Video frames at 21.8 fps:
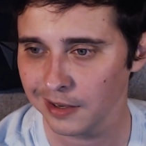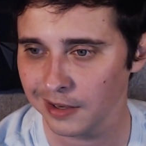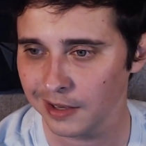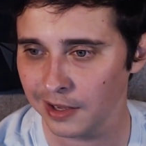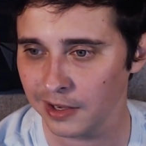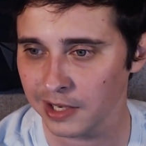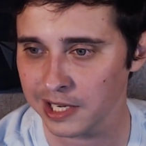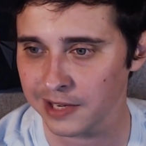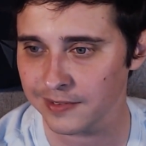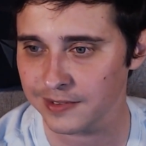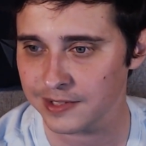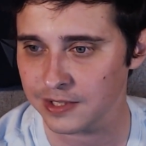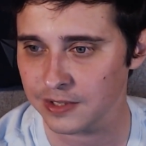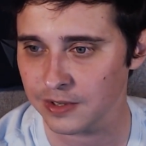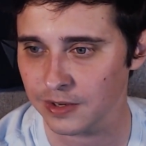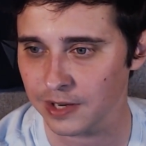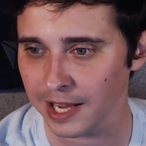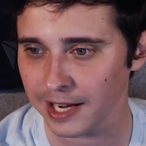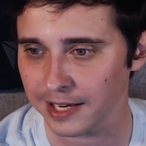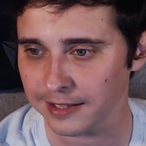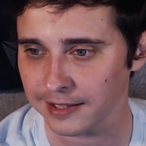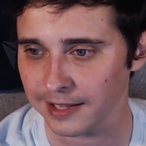I'll give it to you
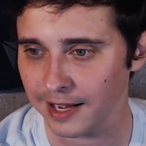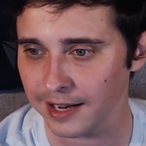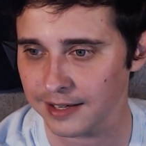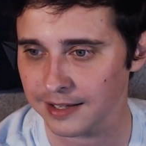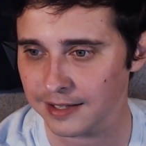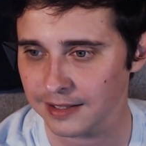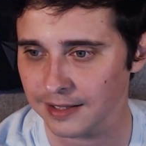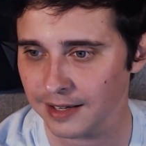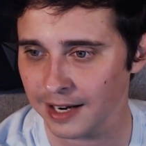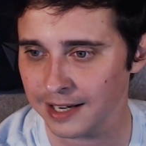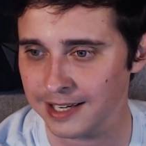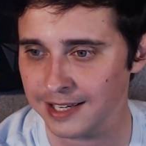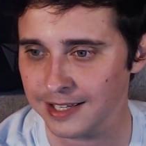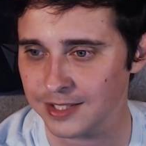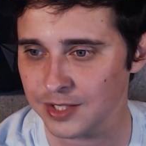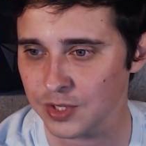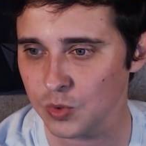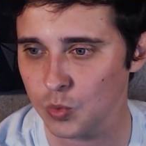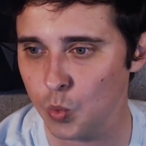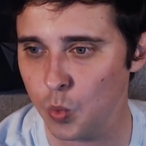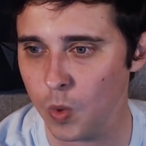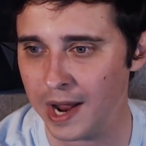like that. I need
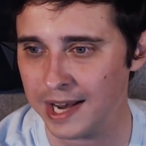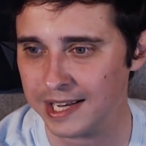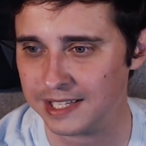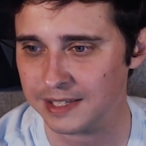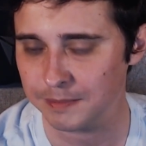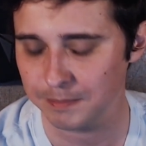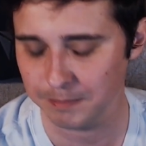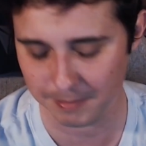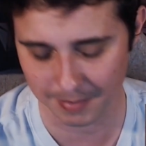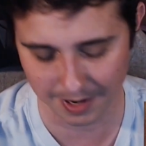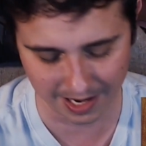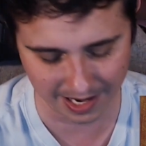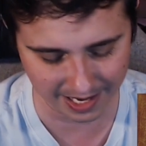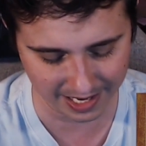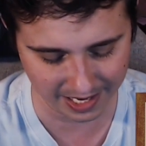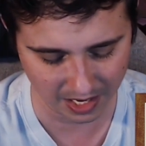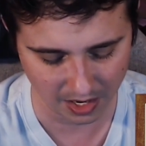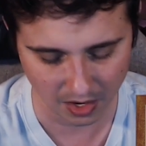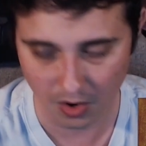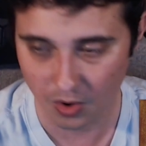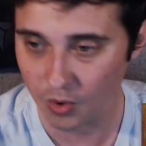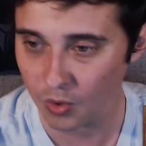to wet my
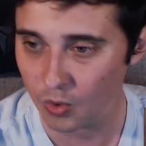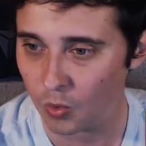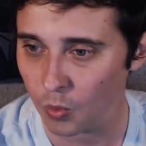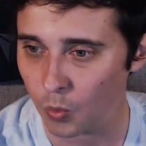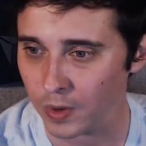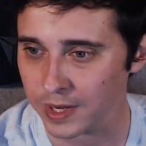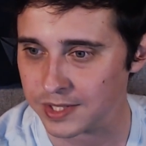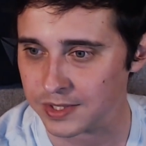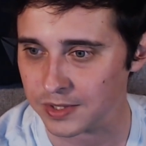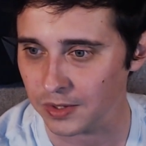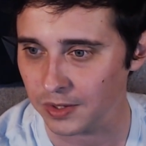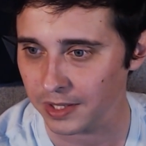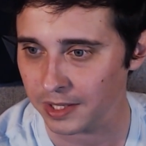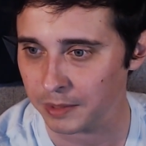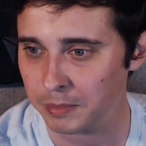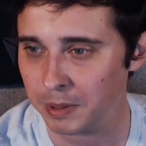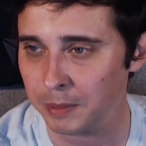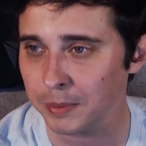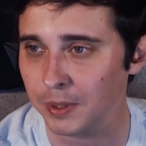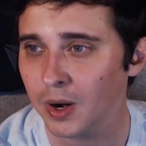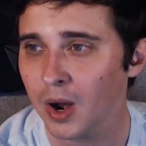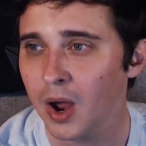whistle.
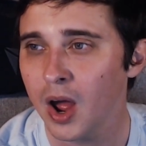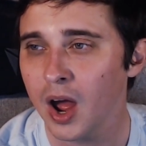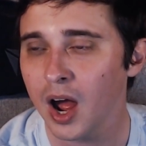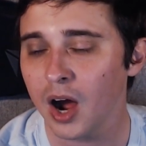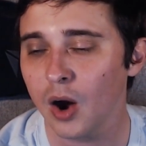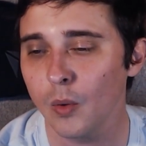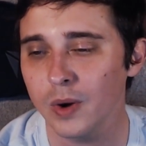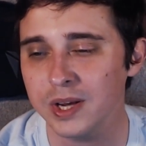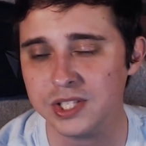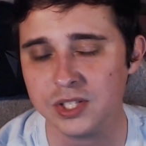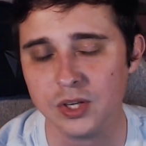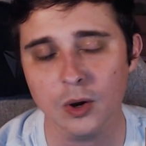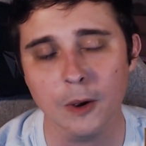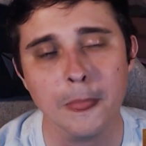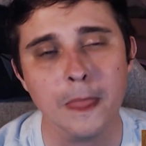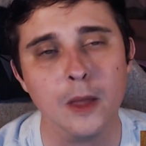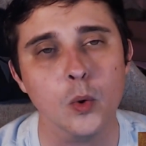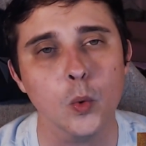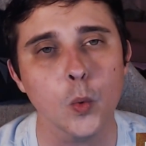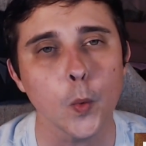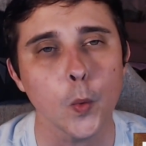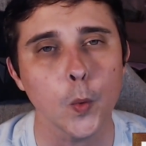Remember, a whistle,
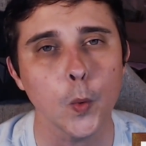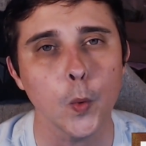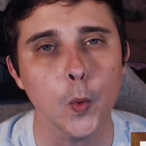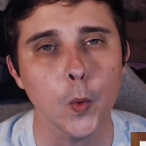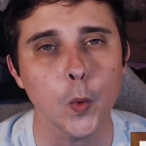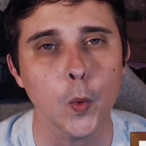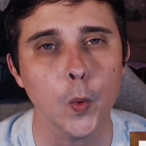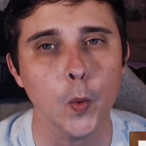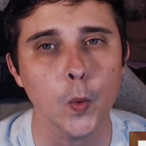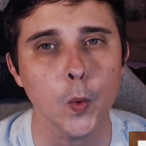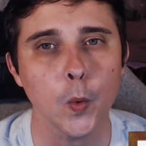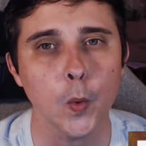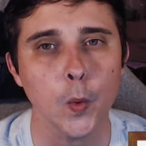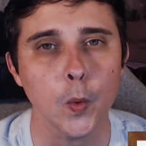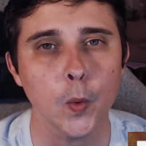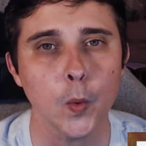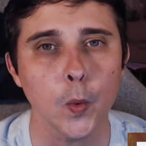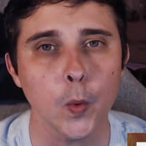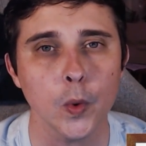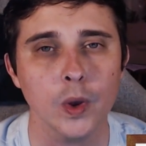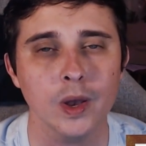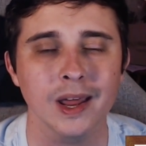
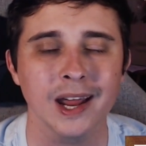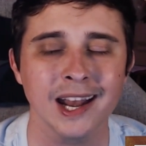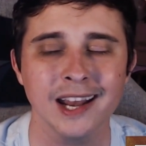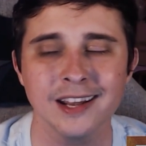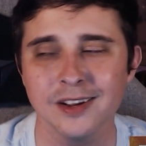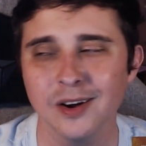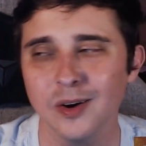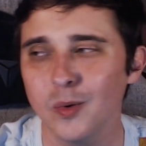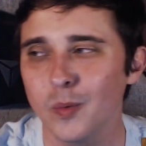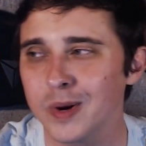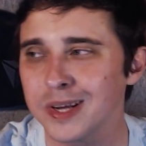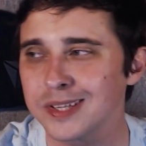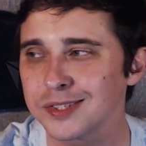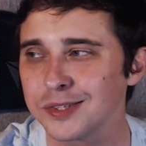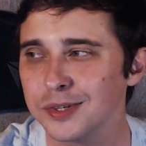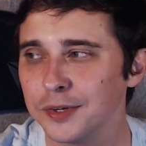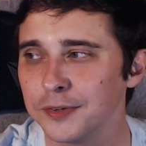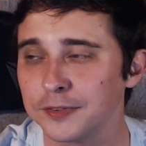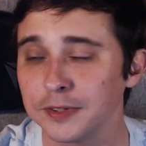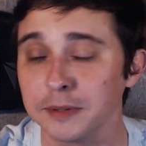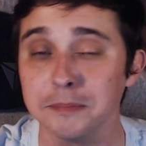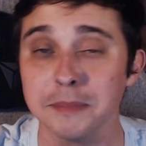I don't whistle
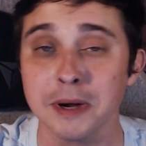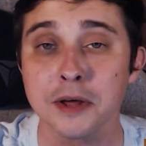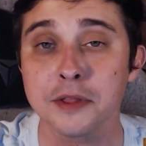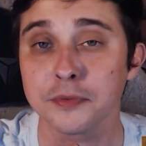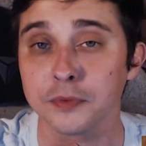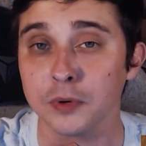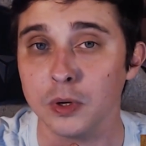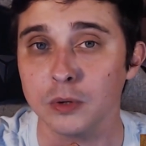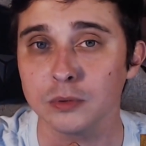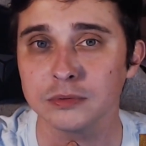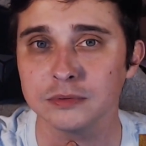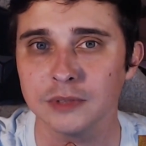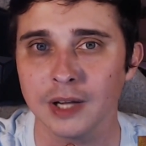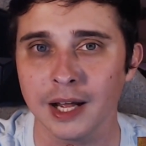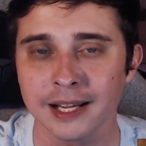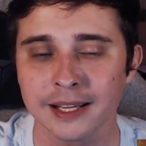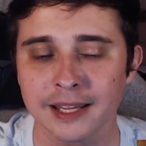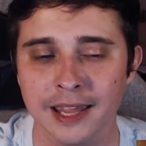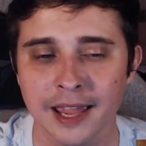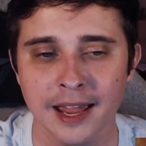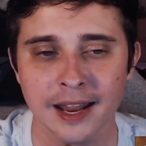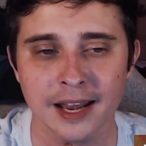from my throat. I
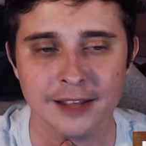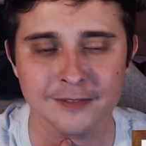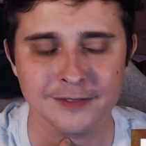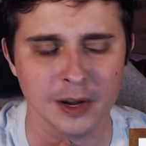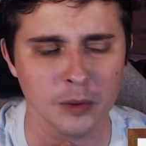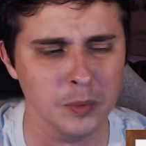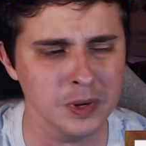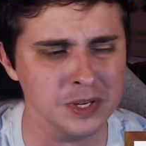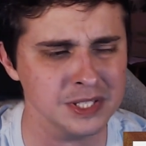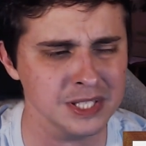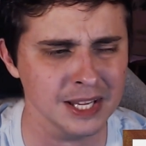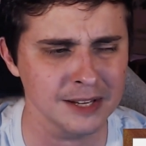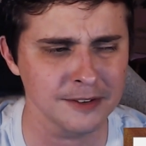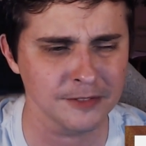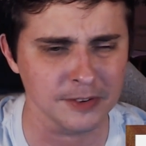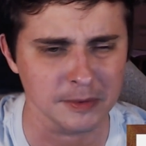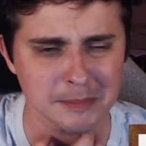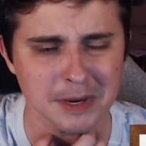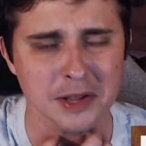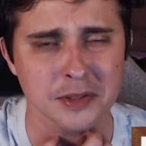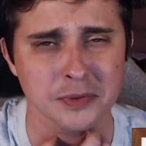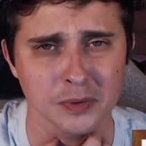can't, if I'm whistling from
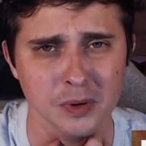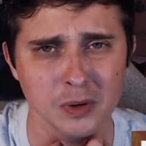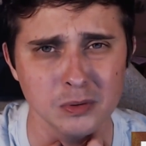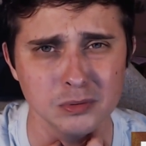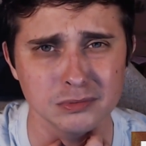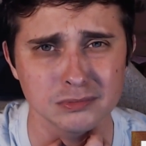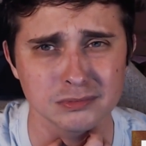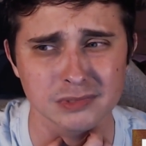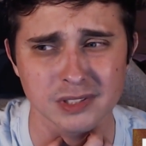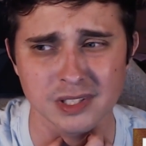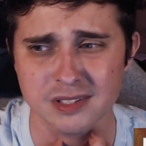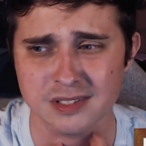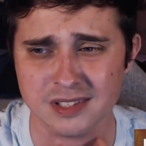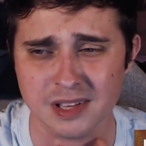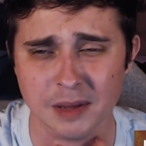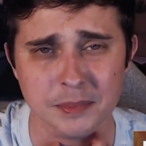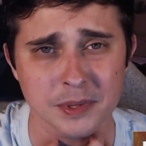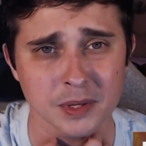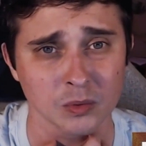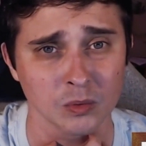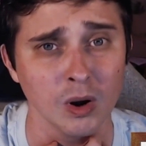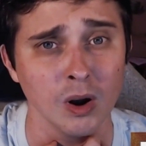my throat, there's
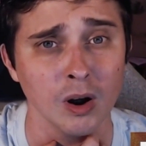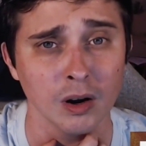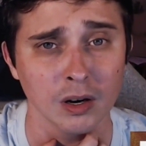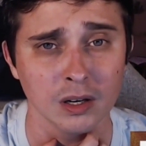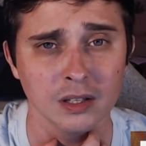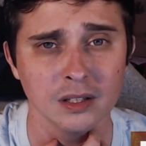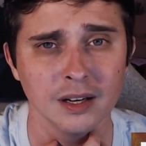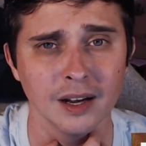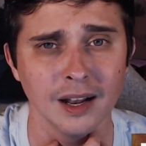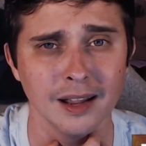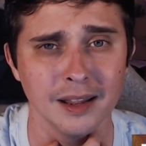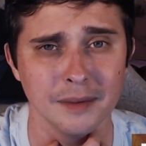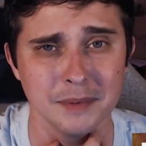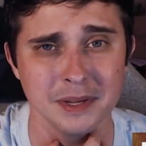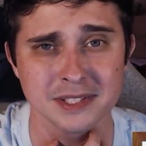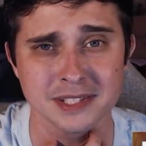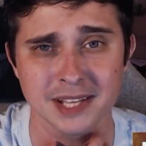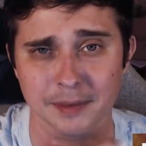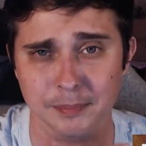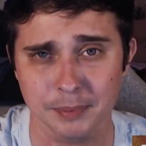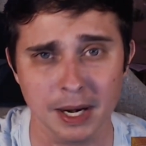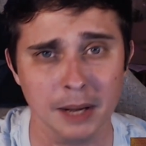something wrong. That means
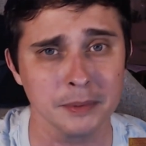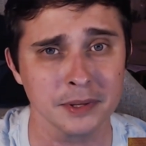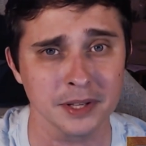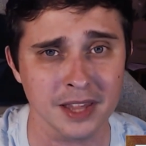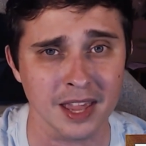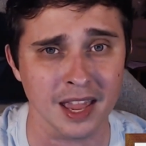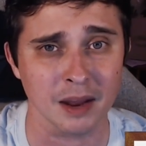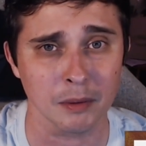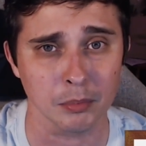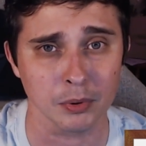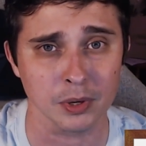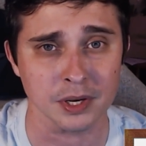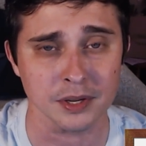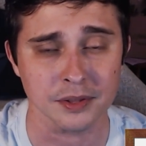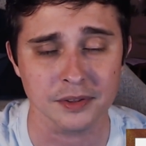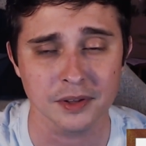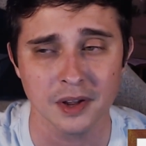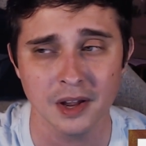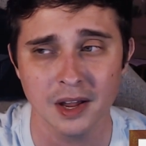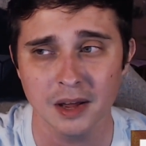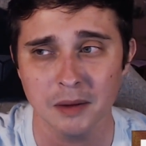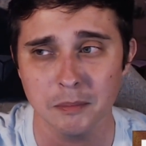I probably can't breathe.
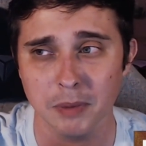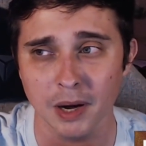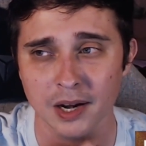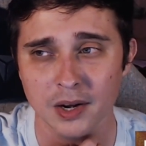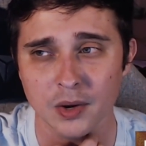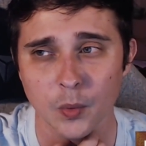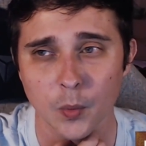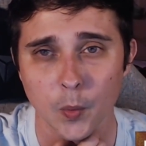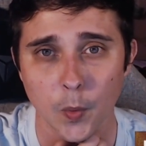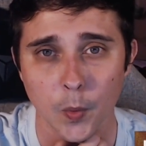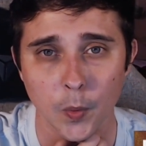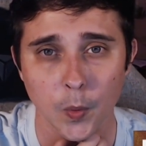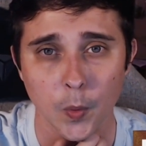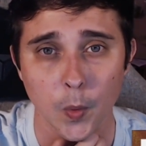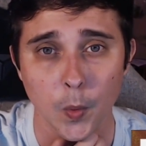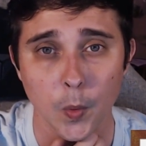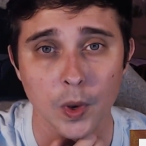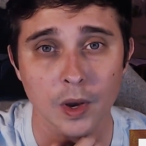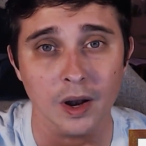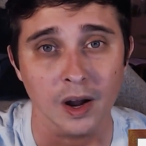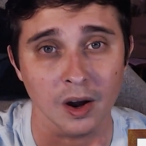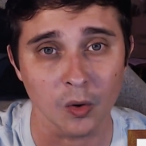But
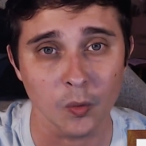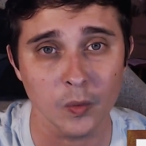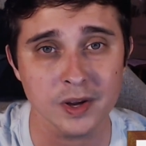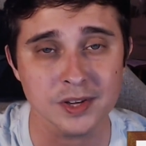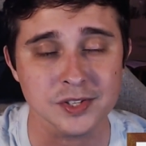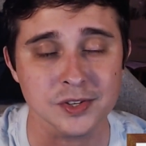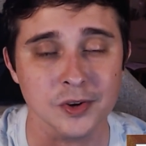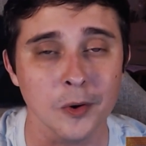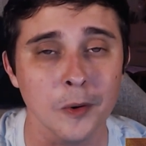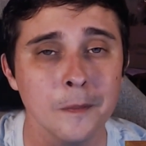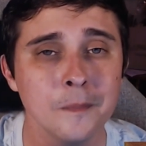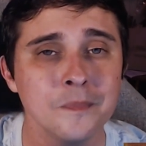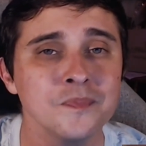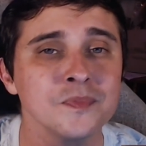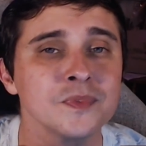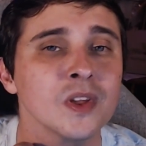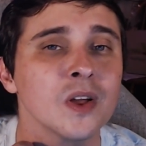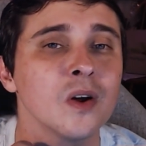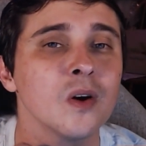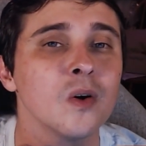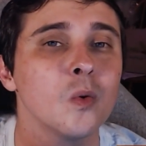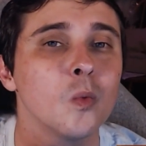a whistle,
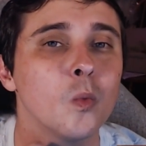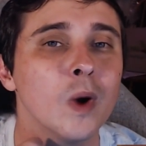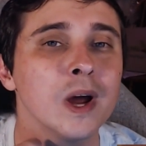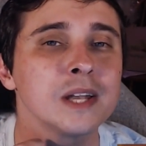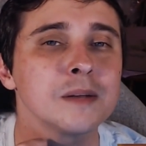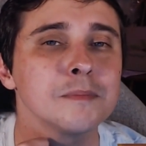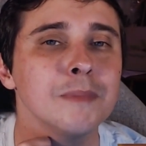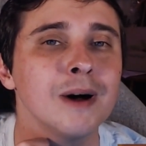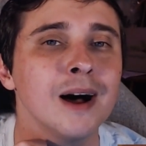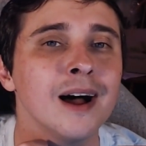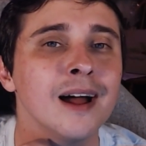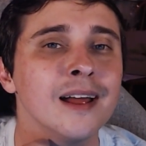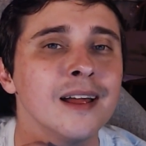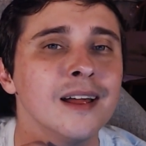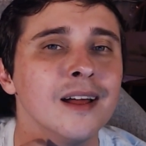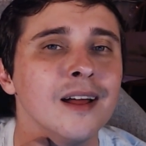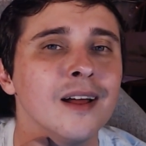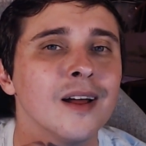wet my